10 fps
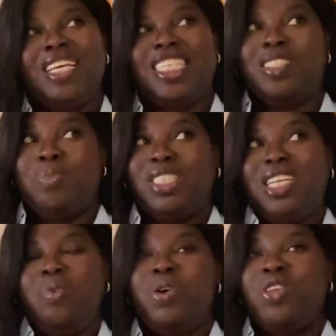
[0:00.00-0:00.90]

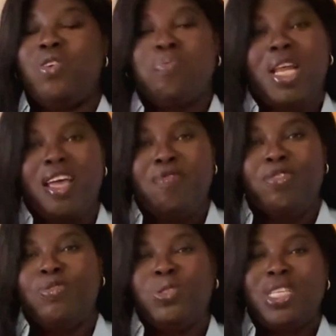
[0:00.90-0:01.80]
especially when you're applying
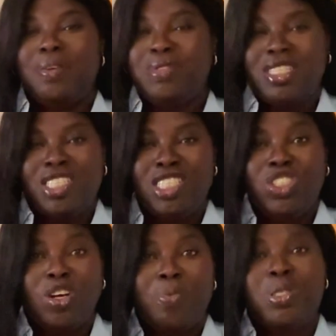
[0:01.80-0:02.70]
for full-time teaching
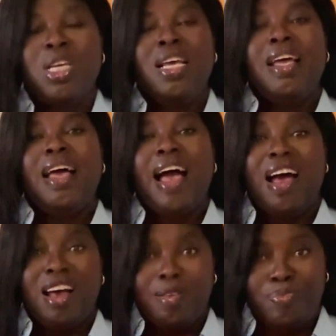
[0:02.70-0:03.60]
jobs
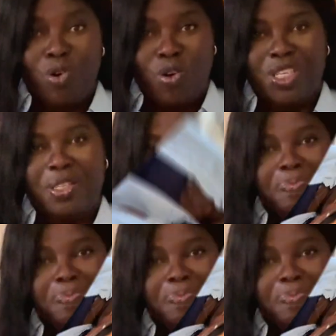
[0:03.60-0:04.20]
abroad.